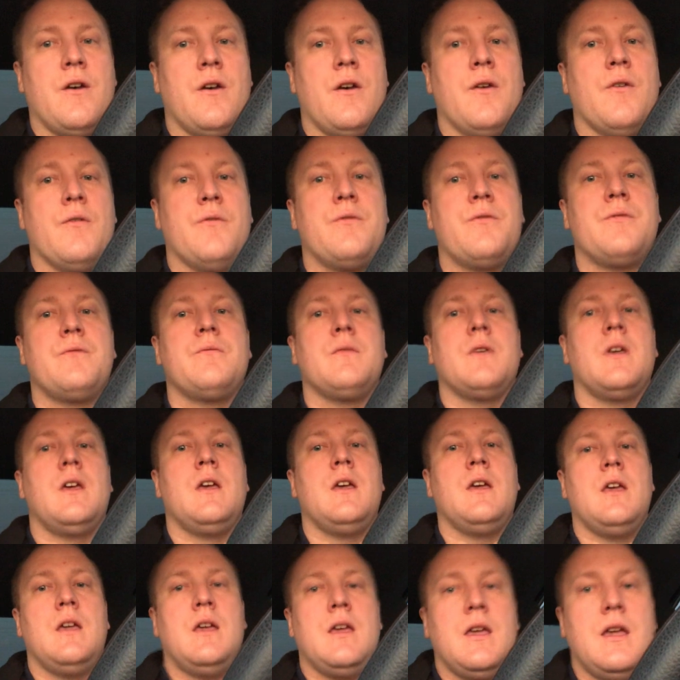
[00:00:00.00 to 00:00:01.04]
of
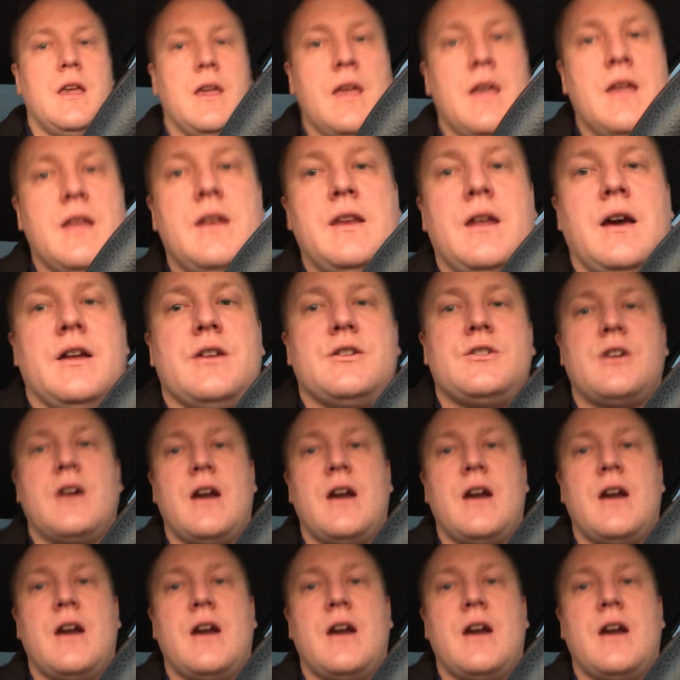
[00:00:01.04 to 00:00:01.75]
it not